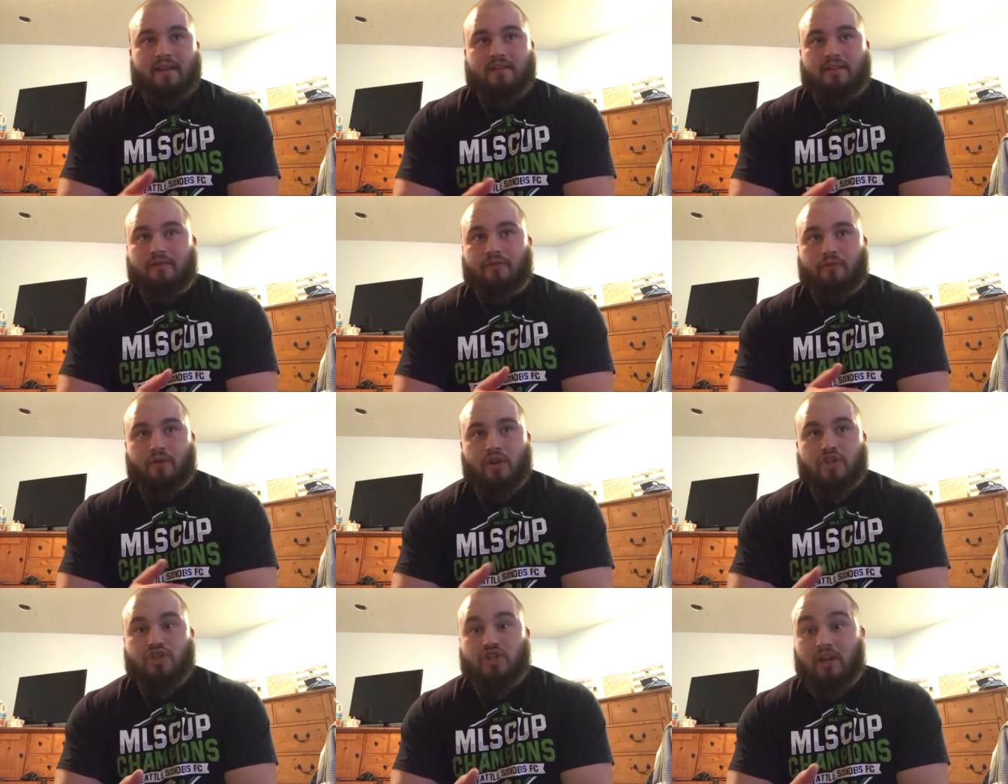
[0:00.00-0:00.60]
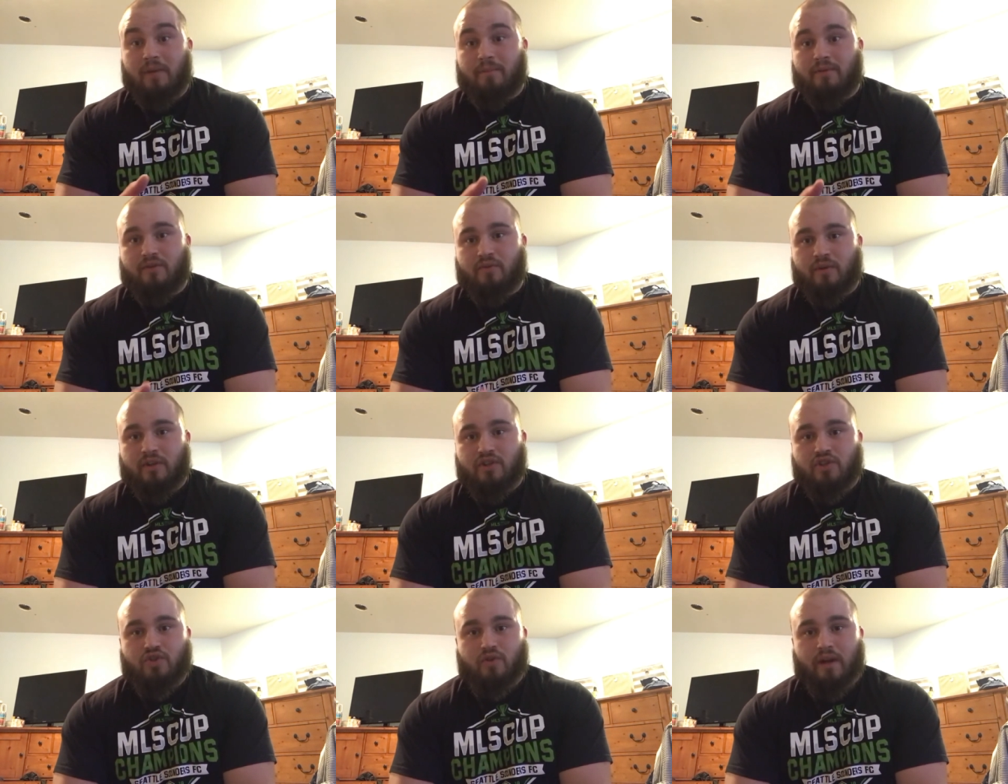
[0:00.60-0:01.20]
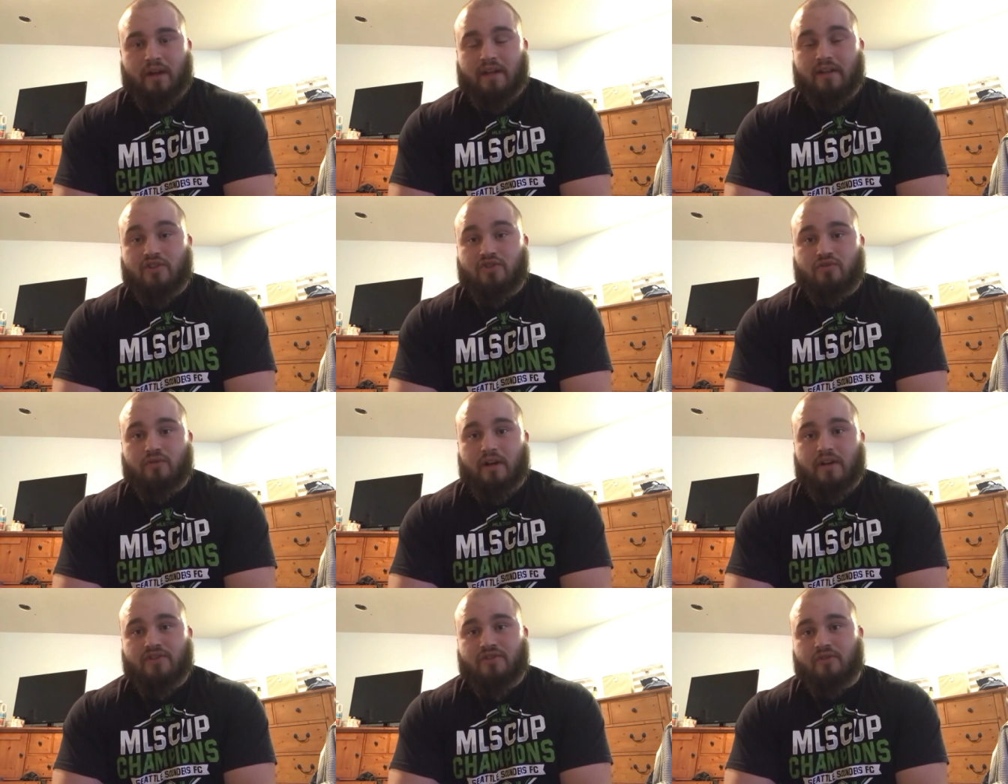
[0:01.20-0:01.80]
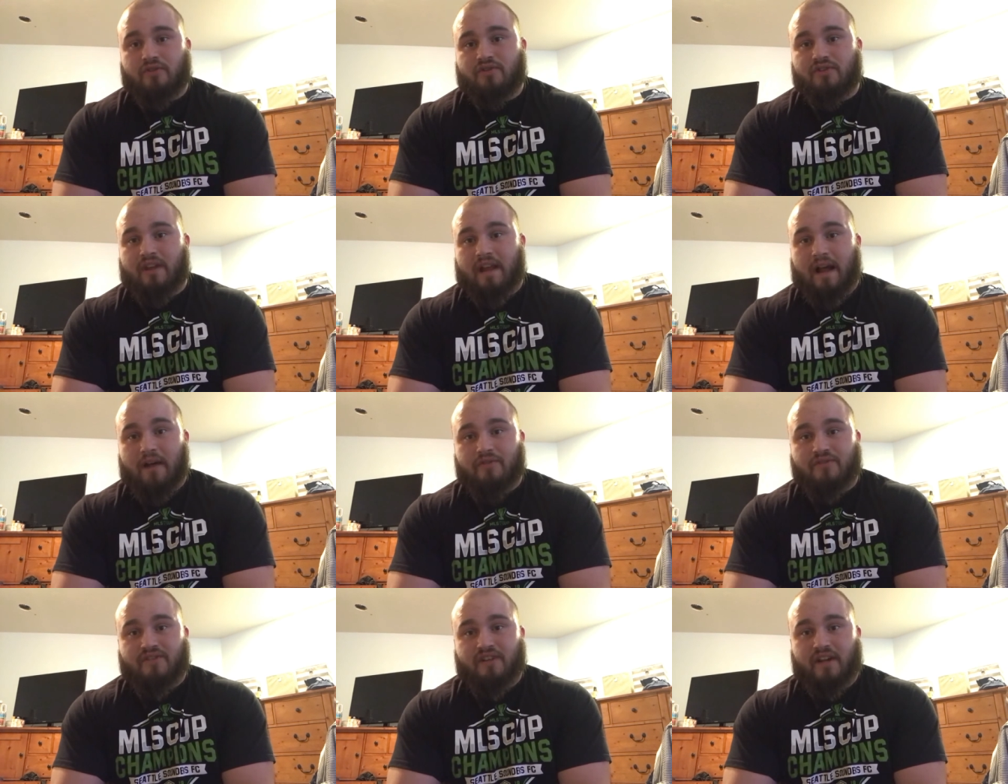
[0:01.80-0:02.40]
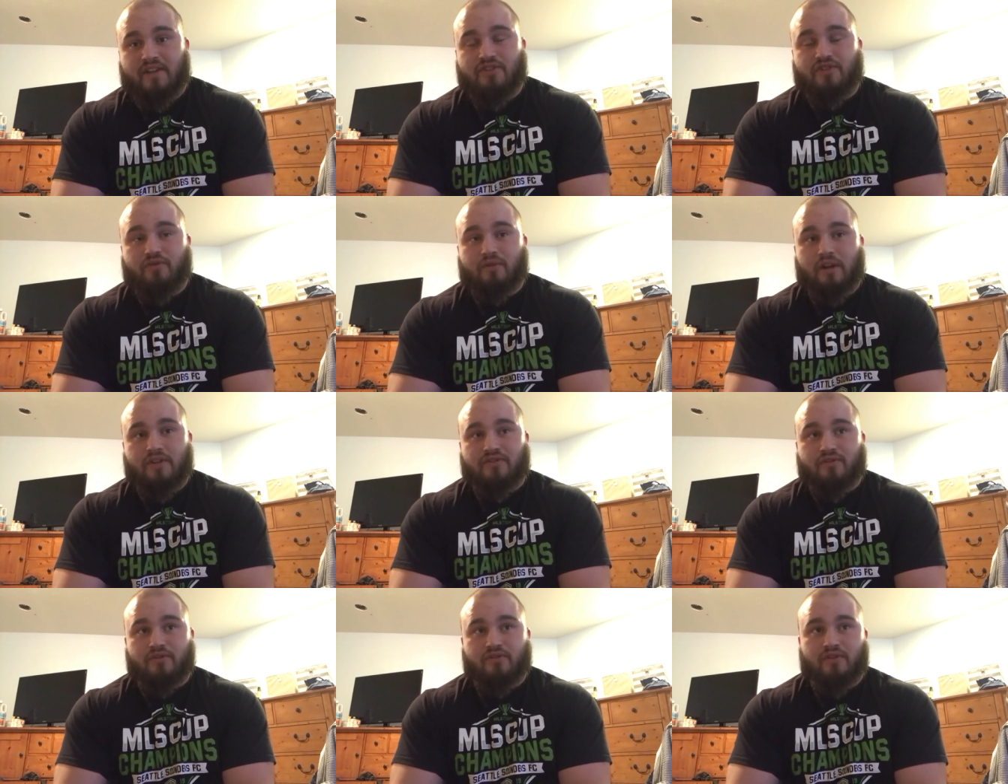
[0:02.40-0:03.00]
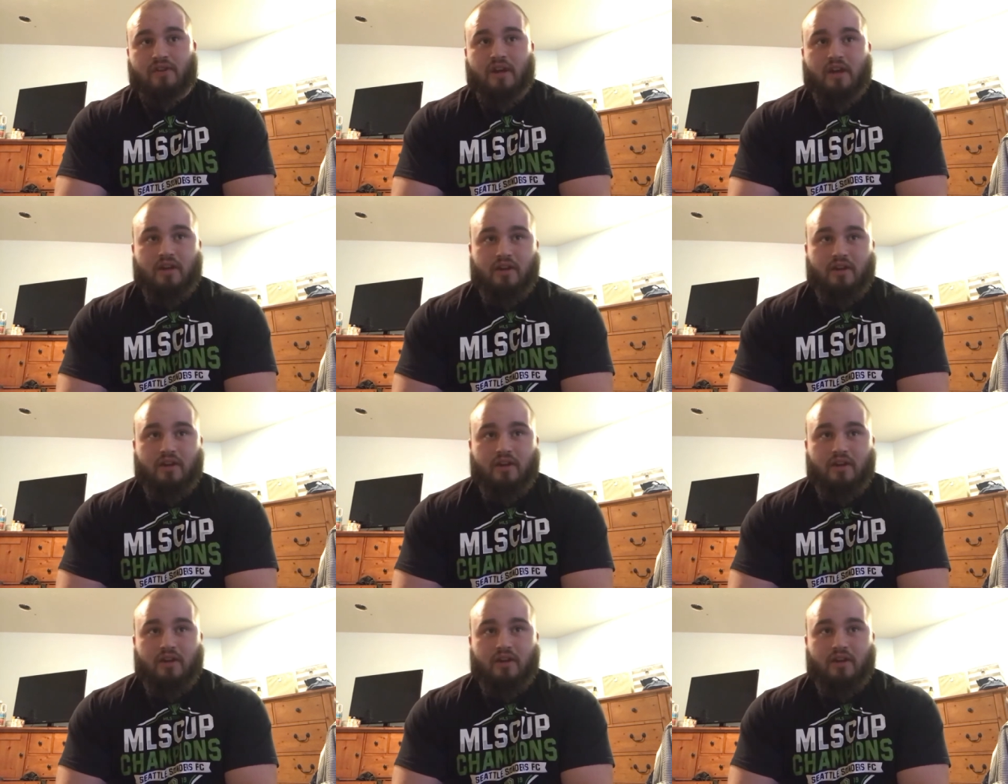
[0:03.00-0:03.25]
differentiate between training stressors and outside stressors.